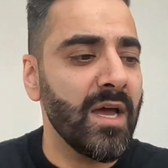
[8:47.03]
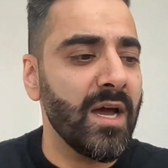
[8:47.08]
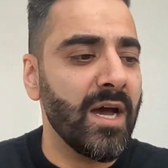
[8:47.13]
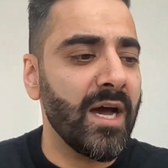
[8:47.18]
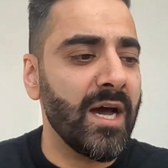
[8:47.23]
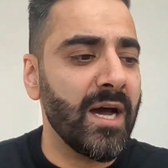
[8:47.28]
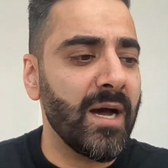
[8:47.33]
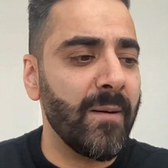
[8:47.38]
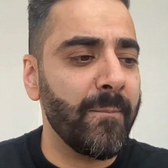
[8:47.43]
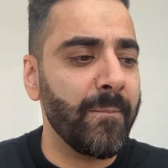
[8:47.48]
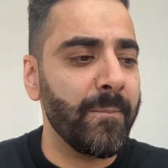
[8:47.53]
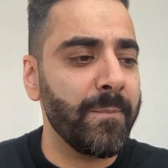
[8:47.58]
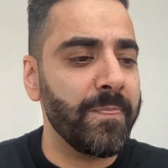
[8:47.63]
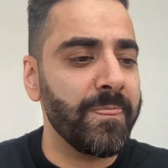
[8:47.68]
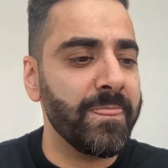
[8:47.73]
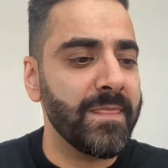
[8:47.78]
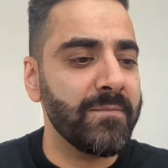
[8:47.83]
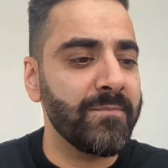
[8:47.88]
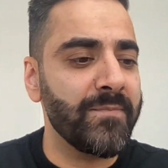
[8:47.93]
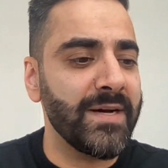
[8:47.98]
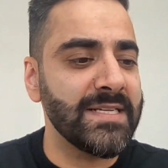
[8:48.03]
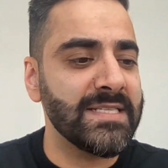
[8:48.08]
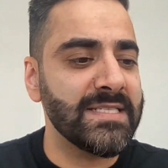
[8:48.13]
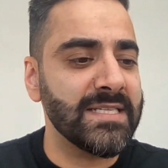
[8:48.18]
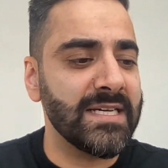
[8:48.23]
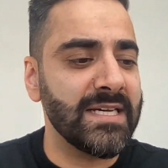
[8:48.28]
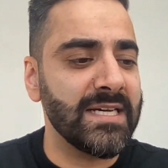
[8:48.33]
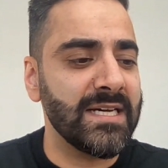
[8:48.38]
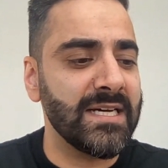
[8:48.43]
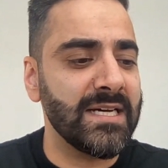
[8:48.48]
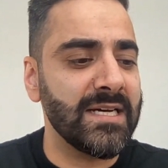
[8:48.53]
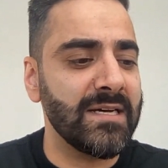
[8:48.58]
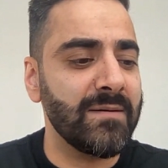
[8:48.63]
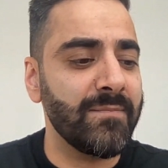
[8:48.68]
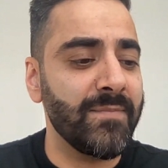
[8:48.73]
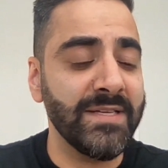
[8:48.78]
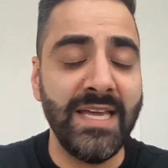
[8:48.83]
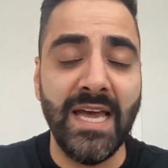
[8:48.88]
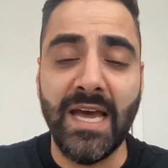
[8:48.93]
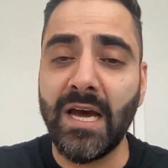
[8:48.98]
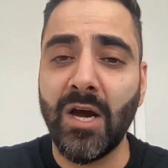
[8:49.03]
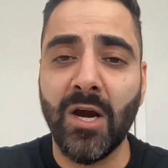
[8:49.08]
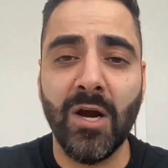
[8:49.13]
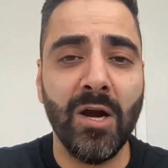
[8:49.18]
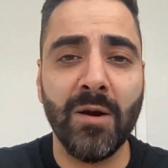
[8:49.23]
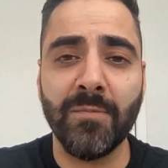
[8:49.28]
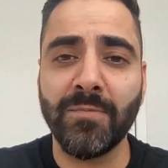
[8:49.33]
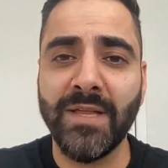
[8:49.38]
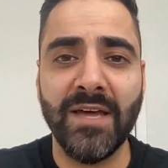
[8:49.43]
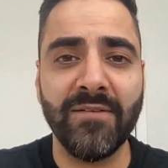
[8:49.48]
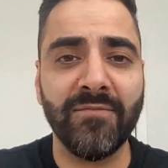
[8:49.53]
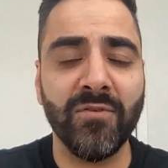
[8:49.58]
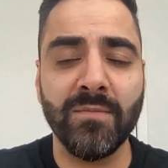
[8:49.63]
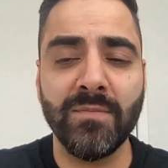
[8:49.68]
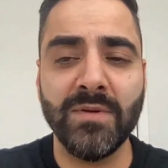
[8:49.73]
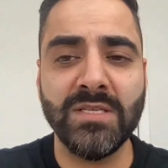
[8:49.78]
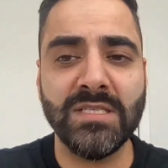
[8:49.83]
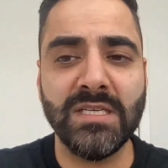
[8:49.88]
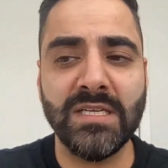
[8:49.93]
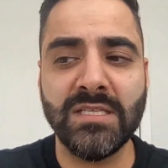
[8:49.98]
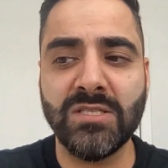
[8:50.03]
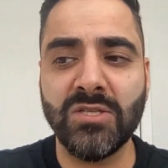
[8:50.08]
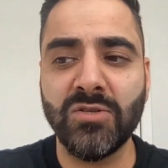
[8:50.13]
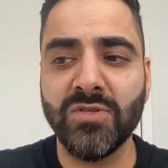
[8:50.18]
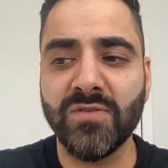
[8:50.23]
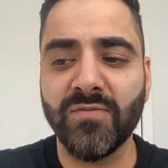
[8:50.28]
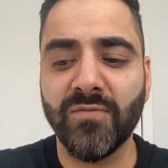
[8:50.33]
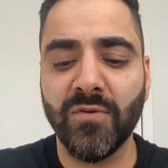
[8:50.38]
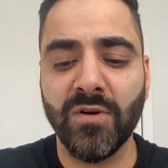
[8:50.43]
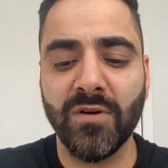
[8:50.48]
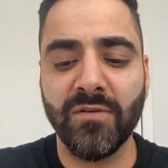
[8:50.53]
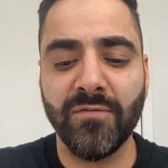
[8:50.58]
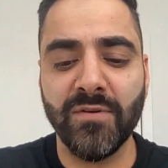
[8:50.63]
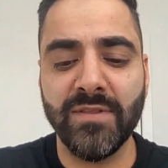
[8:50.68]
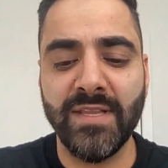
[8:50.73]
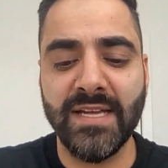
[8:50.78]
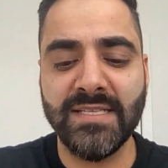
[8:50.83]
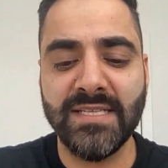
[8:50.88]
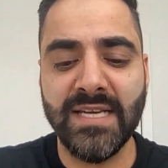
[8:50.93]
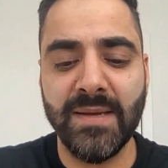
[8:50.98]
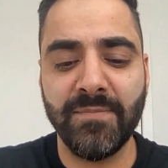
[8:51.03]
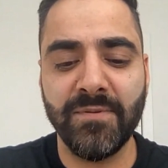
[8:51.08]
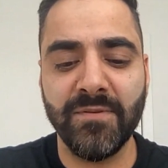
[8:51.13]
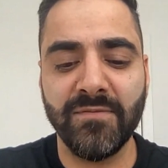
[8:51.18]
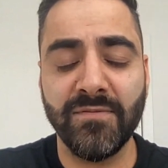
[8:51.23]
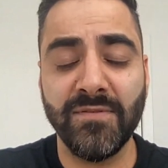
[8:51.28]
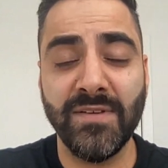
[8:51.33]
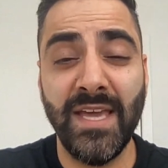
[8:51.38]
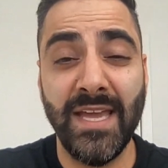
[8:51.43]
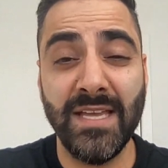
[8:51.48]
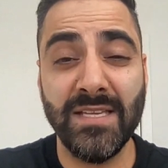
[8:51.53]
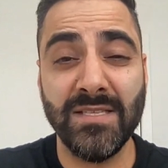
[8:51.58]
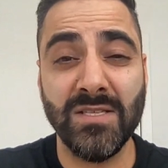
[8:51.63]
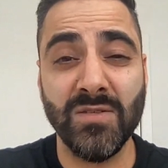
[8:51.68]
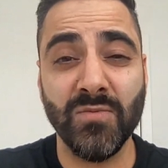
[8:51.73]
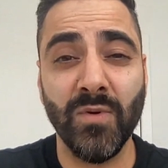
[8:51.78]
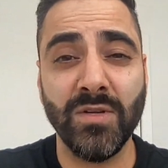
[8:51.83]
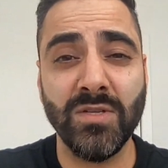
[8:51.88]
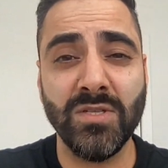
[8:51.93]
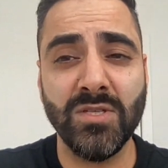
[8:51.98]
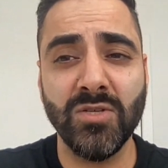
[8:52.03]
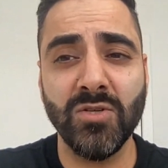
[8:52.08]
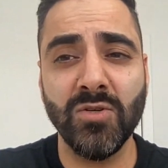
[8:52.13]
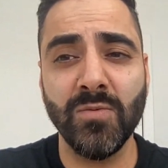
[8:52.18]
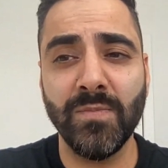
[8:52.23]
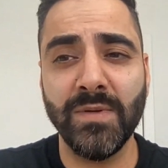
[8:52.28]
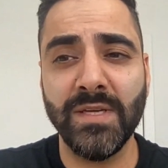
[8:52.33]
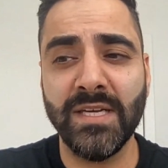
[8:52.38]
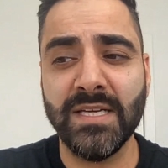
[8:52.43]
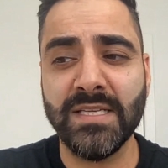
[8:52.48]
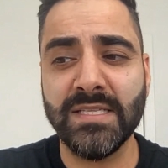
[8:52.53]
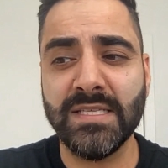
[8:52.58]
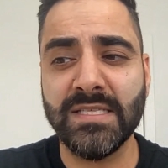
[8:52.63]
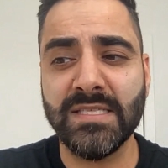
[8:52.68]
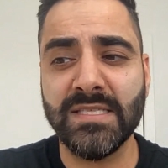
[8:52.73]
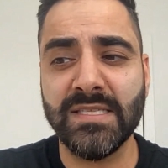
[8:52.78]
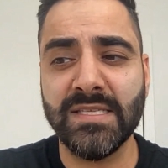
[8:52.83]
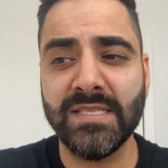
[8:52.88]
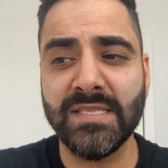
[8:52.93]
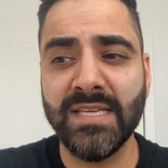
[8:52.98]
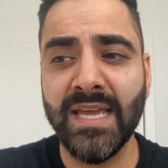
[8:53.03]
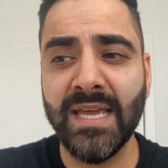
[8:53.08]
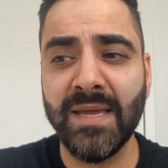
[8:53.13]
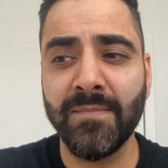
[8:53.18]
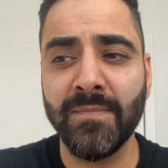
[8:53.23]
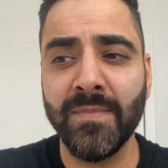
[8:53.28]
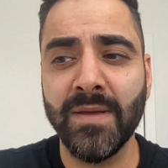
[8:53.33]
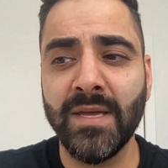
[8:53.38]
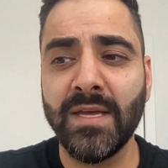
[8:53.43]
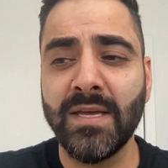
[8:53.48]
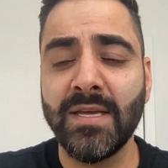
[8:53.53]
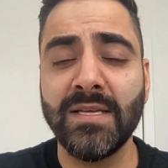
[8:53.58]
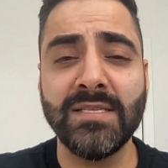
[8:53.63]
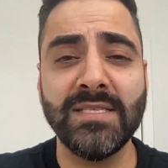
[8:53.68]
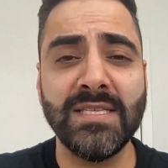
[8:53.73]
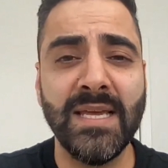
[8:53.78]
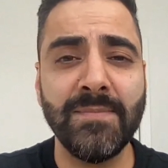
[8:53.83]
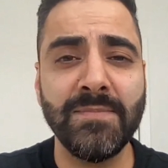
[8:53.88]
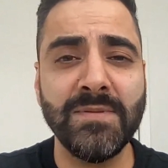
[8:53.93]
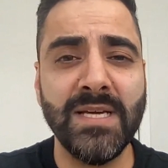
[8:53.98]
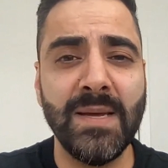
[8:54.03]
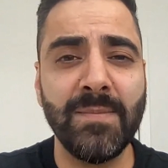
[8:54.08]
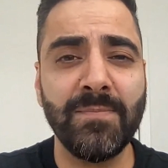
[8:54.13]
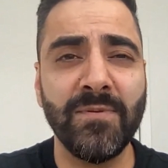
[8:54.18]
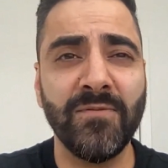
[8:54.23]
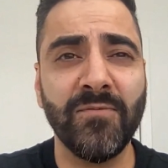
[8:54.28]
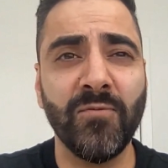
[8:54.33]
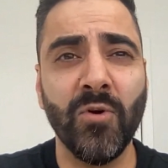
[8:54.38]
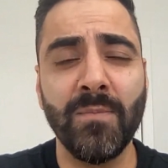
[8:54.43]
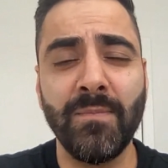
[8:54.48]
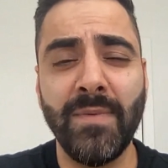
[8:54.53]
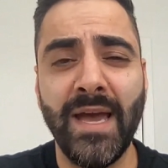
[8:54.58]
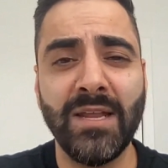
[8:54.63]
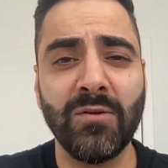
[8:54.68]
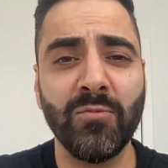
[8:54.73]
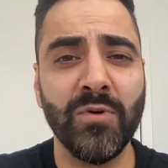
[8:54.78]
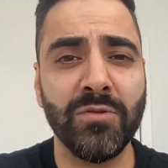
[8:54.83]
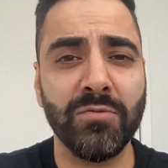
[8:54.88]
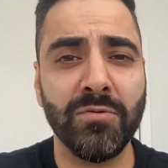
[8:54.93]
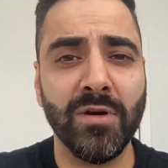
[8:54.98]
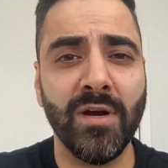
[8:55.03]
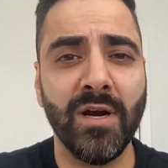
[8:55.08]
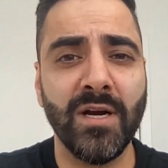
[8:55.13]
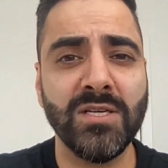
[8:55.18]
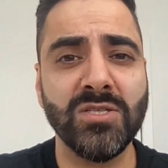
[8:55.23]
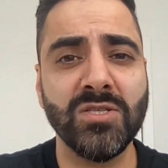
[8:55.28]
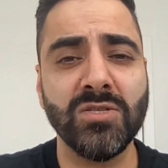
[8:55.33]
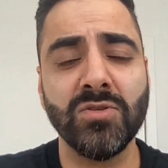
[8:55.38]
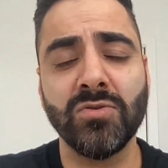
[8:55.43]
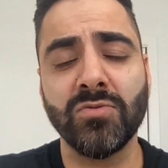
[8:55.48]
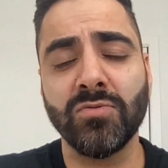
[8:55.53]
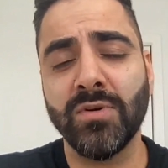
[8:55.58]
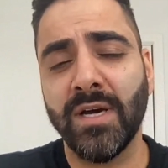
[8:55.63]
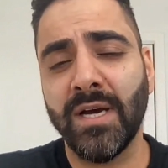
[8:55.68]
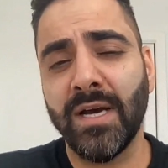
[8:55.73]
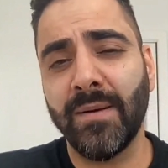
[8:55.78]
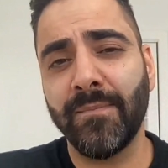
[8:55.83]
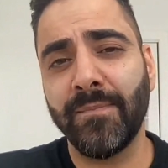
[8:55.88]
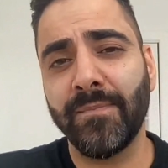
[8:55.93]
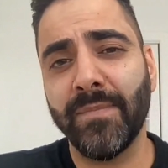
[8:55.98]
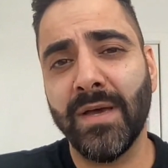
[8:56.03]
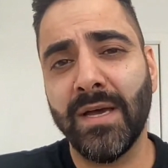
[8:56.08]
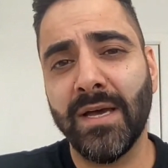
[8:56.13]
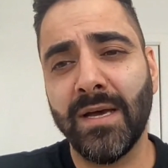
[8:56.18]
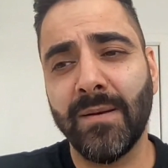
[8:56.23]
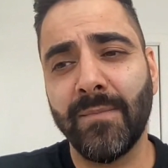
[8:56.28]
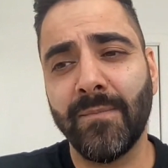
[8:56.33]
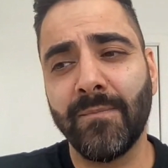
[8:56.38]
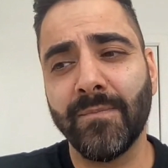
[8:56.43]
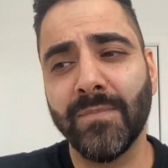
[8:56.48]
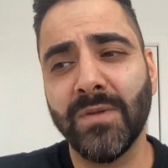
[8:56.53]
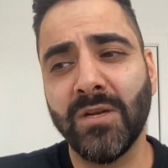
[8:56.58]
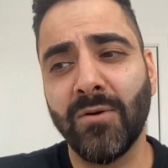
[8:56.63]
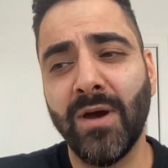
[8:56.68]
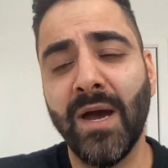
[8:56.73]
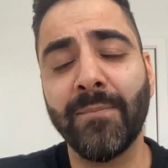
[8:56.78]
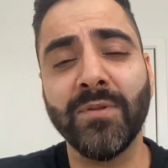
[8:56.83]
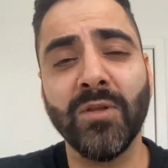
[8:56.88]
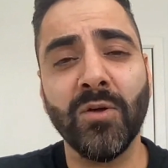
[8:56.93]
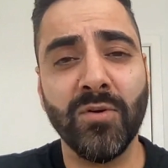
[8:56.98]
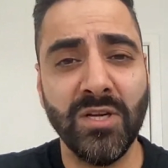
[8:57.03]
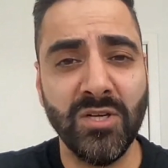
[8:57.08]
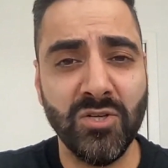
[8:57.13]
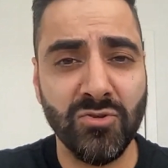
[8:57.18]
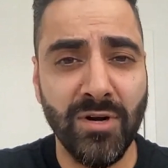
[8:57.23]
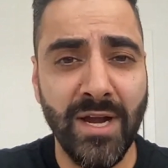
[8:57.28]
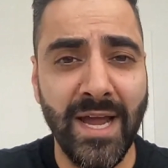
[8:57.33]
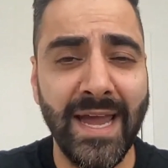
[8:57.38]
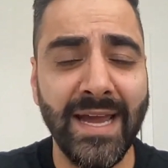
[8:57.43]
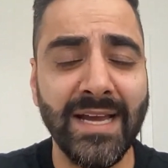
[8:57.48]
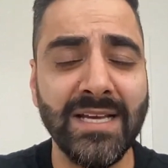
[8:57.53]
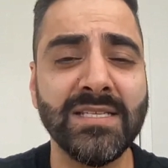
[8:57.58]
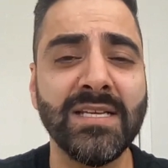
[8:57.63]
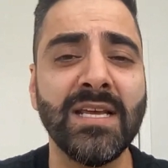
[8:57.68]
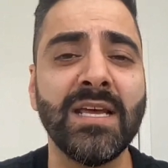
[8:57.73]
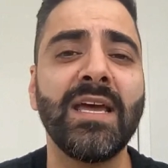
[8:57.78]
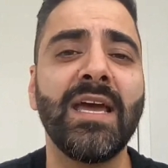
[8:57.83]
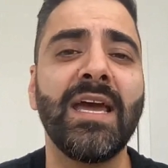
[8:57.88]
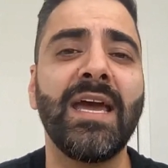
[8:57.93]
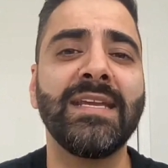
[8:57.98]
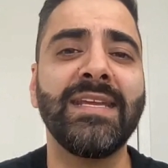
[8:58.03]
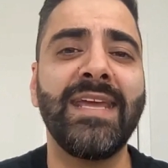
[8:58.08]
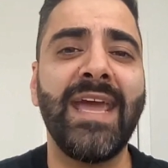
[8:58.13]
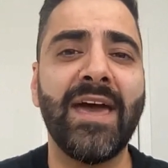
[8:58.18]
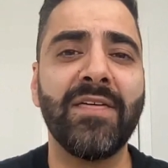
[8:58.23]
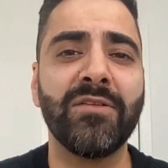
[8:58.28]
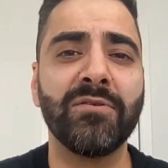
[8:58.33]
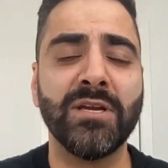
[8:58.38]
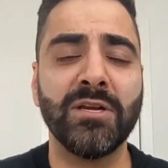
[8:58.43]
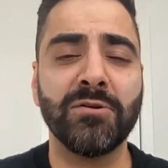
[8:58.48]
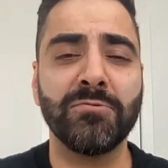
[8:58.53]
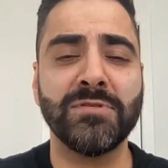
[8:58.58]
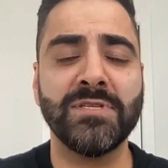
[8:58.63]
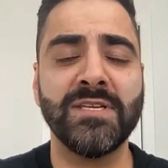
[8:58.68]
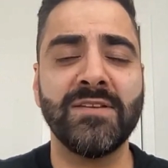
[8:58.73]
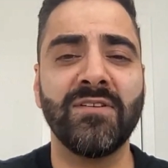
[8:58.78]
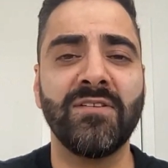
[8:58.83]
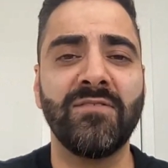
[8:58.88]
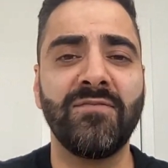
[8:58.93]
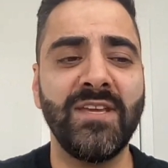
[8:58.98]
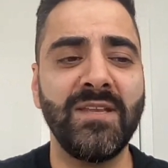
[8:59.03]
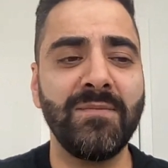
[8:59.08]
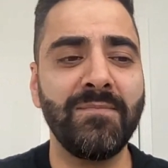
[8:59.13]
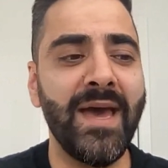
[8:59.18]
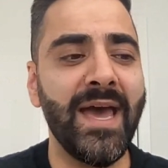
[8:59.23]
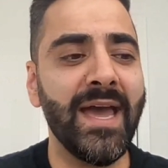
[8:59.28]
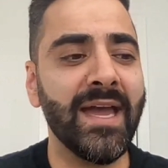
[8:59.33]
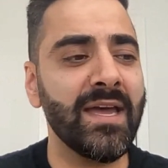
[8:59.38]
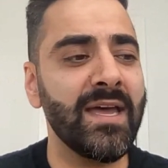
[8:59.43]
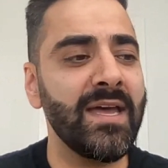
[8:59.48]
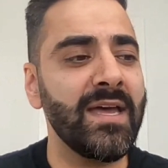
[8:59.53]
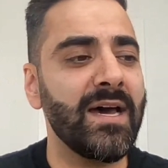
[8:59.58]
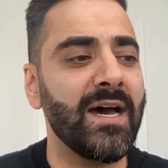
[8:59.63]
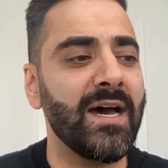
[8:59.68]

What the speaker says: But yeah, our platform is used for that type of case as well too, because it's the same type of format with regards to uploading tracks and gathering and receiving feedback.